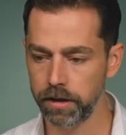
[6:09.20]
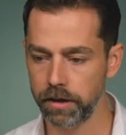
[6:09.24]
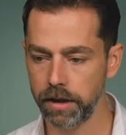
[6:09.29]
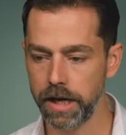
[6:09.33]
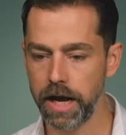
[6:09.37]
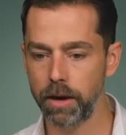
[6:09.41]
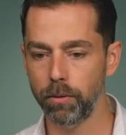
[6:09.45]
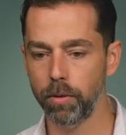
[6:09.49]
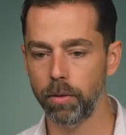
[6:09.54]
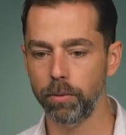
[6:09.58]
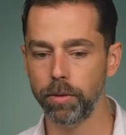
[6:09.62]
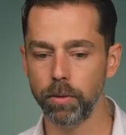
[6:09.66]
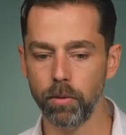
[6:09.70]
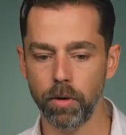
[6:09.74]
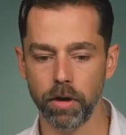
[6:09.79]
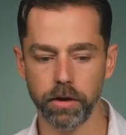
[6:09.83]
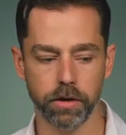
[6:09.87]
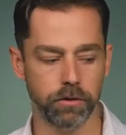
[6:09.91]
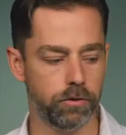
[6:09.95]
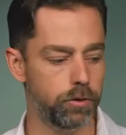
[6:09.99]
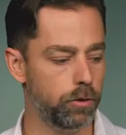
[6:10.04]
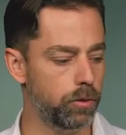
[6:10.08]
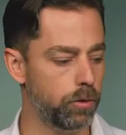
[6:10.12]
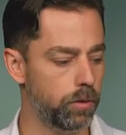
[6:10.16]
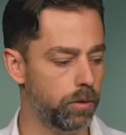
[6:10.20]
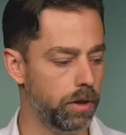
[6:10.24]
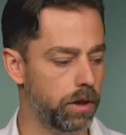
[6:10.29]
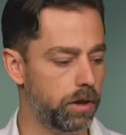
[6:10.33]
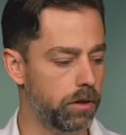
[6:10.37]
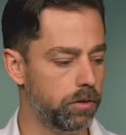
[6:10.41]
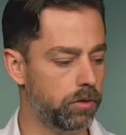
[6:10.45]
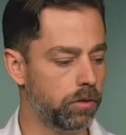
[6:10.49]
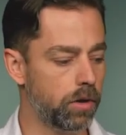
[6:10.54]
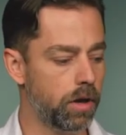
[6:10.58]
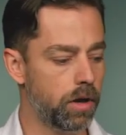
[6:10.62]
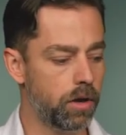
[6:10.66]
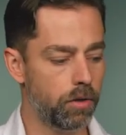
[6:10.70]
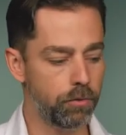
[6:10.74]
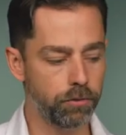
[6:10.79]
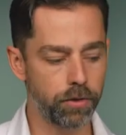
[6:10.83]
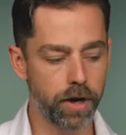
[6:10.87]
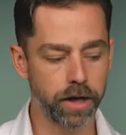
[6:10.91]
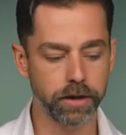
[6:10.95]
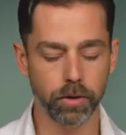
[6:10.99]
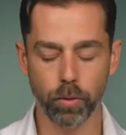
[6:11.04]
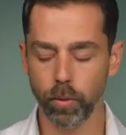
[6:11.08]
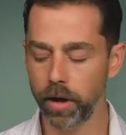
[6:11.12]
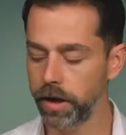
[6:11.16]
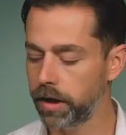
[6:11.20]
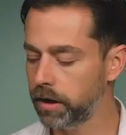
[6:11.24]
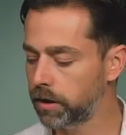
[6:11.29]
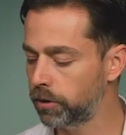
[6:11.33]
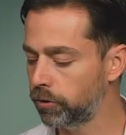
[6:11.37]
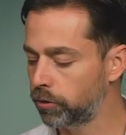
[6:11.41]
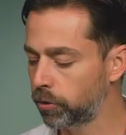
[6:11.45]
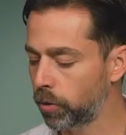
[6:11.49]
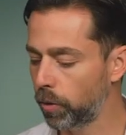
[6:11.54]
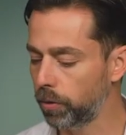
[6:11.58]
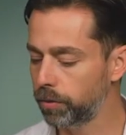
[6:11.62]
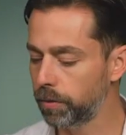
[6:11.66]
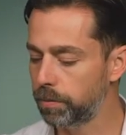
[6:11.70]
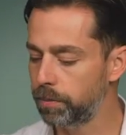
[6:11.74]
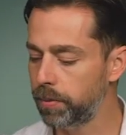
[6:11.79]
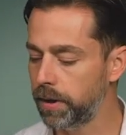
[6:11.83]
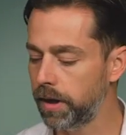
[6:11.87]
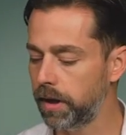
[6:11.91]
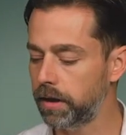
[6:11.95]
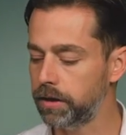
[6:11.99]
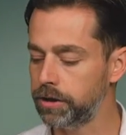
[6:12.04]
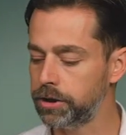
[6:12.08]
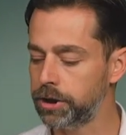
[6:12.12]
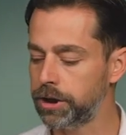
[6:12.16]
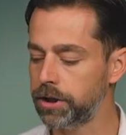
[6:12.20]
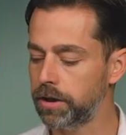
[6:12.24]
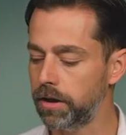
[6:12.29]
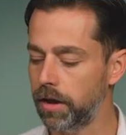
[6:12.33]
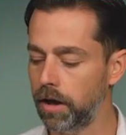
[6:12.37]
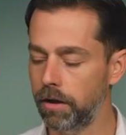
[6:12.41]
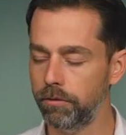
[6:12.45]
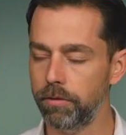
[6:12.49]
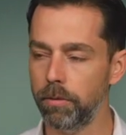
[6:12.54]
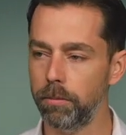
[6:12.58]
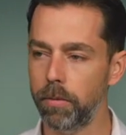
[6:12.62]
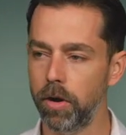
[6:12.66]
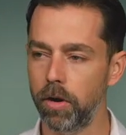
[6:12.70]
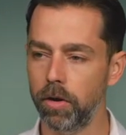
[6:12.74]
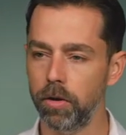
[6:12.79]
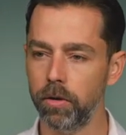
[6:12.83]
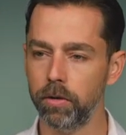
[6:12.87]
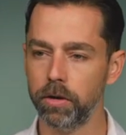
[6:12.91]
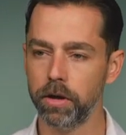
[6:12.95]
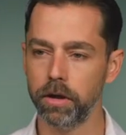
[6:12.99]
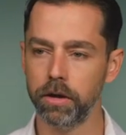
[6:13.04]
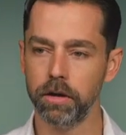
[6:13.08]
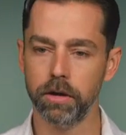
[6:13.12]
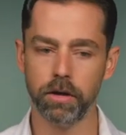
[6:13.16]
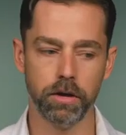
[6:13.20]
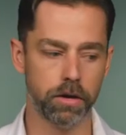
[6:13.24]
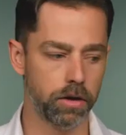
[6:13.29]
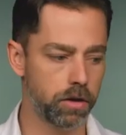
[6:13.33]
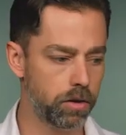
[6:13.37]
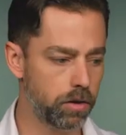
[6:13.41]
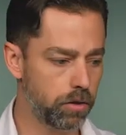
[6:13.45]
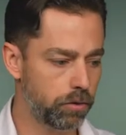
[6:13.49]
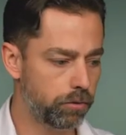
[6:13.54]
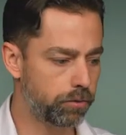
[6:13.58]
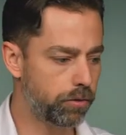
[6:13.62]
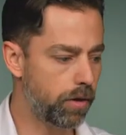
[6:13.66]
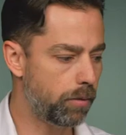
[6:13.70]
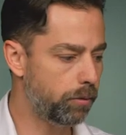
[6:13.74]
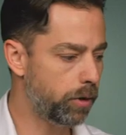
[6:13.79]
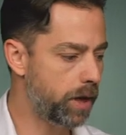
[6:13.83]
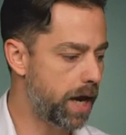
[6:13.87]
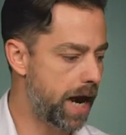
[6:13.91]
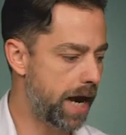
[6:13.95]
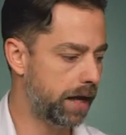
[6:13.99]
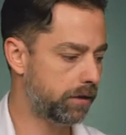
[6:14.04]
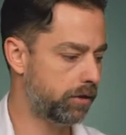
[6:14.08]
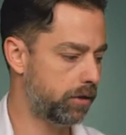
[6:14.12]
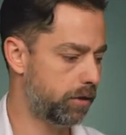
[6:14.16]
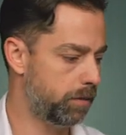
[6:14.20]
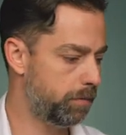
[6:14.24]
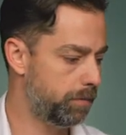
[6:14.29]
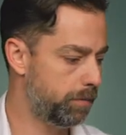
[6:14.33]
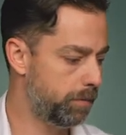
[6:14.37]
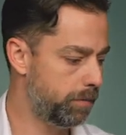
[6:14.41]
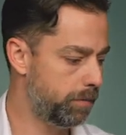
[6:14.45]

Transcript: Now what we want to do is find a way to control the pitch of the Moog from Reaktor.